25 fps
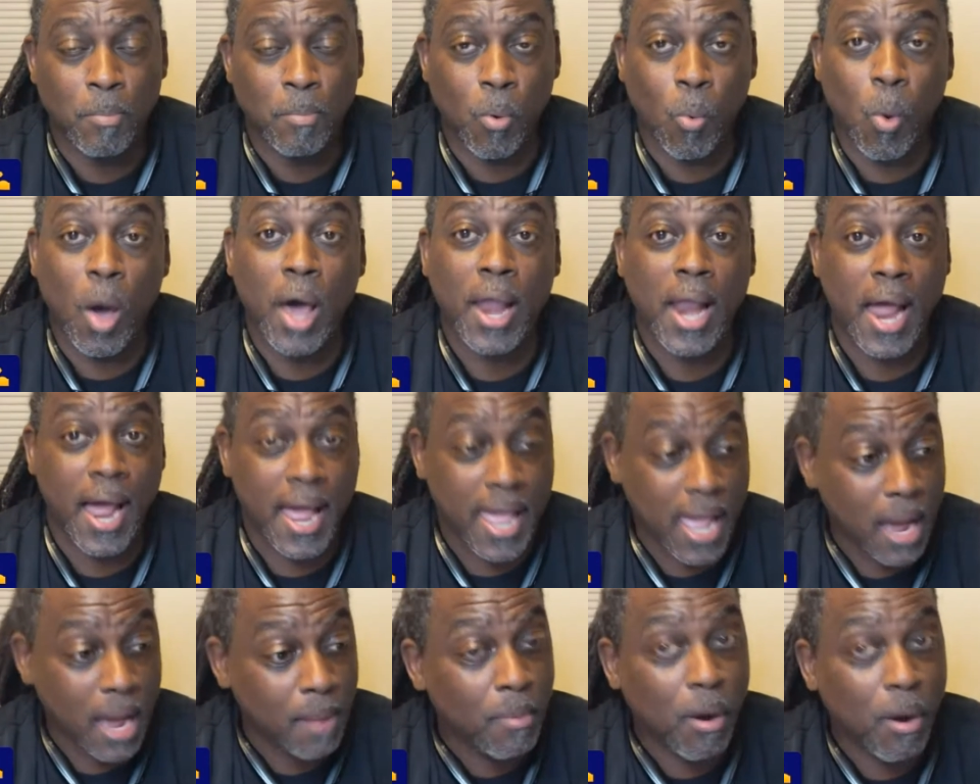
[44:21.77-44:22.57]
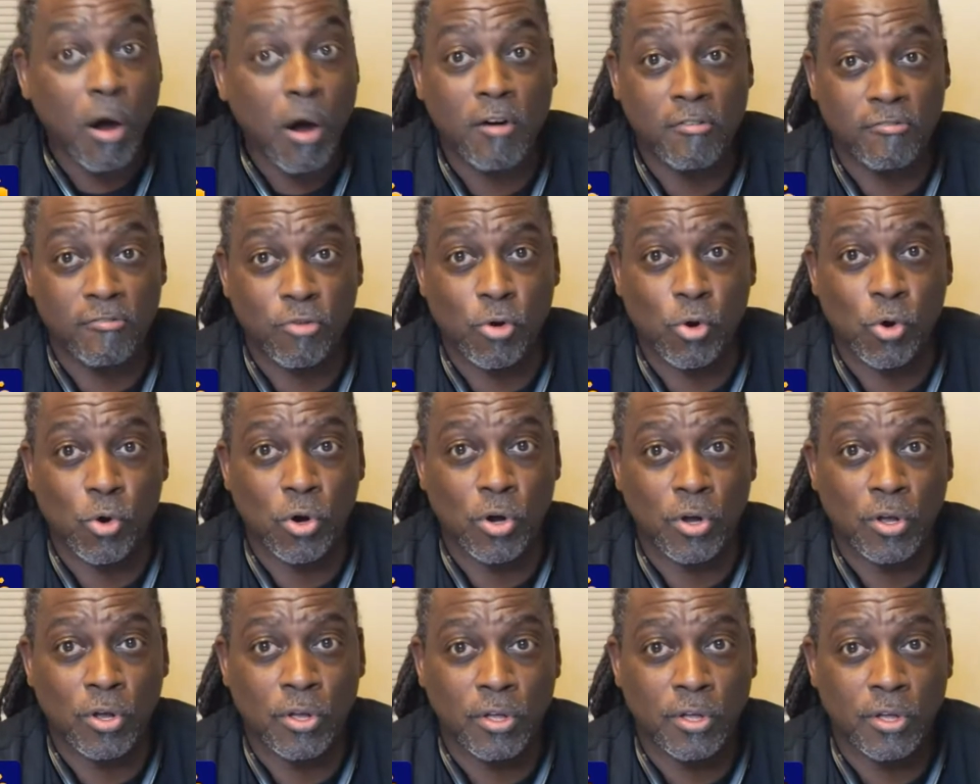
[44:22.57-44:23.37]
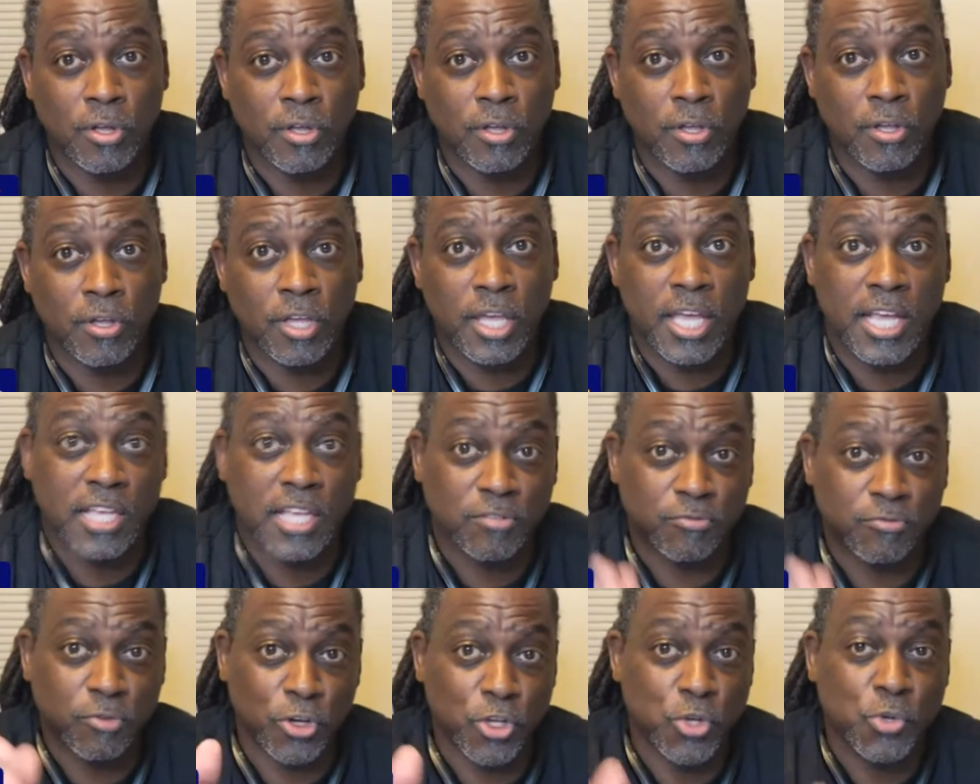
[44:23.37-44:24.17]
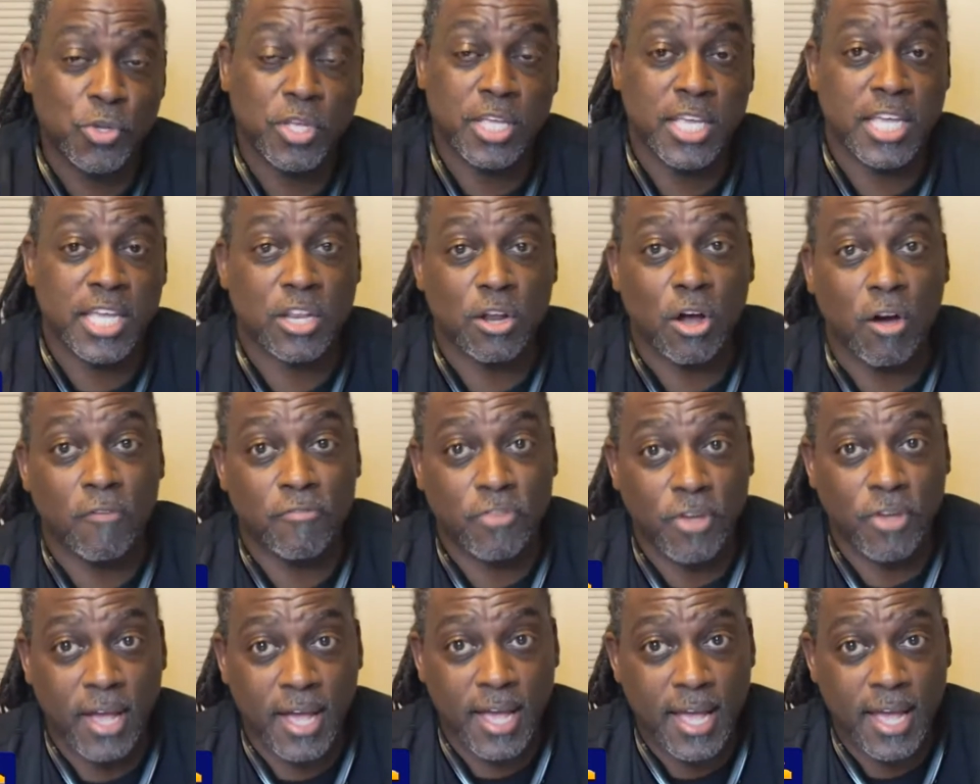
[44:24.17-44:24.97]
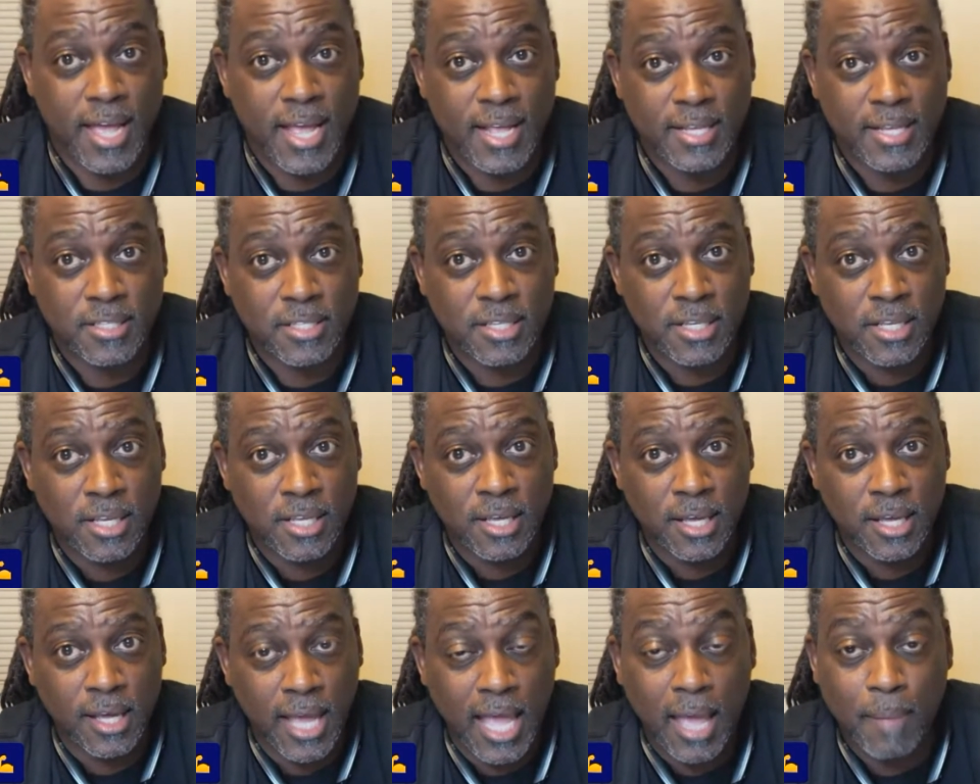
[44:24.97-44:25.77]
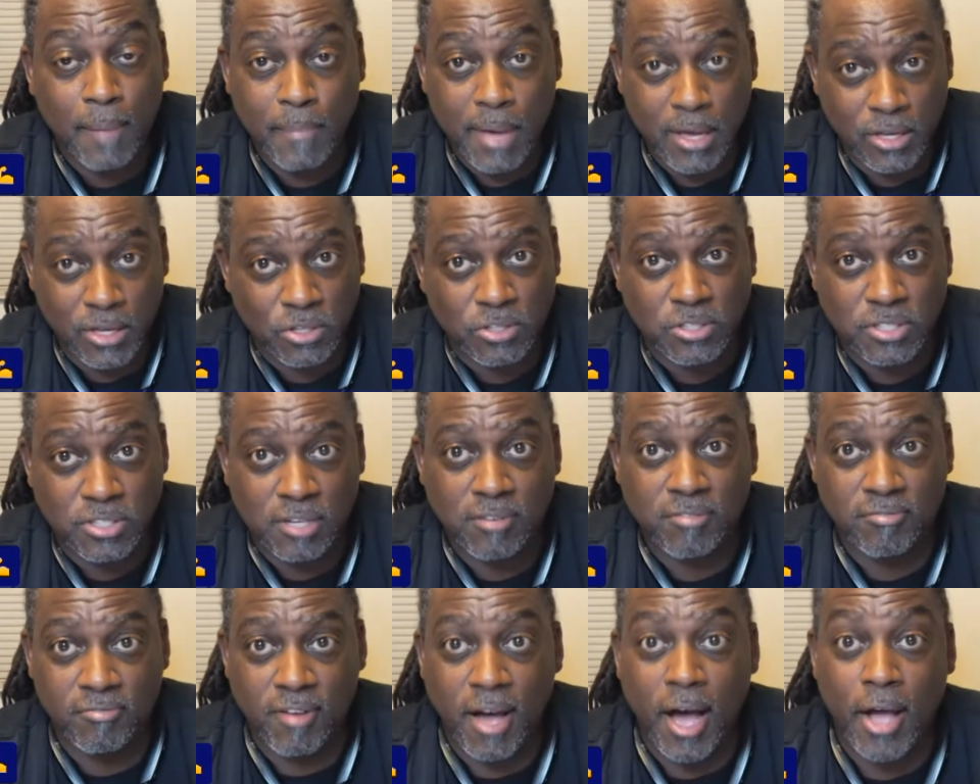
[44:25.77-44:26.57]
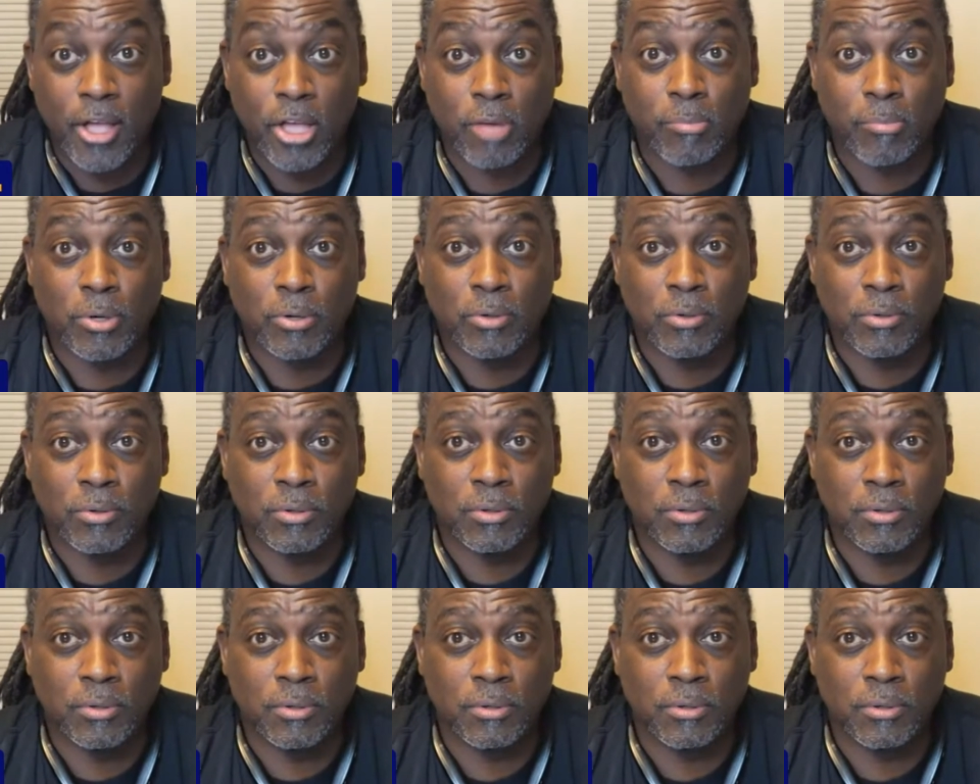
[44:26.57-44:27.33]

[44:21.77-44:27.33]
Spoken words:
But what I am all for is for you to get off your ass and make yourself valuable.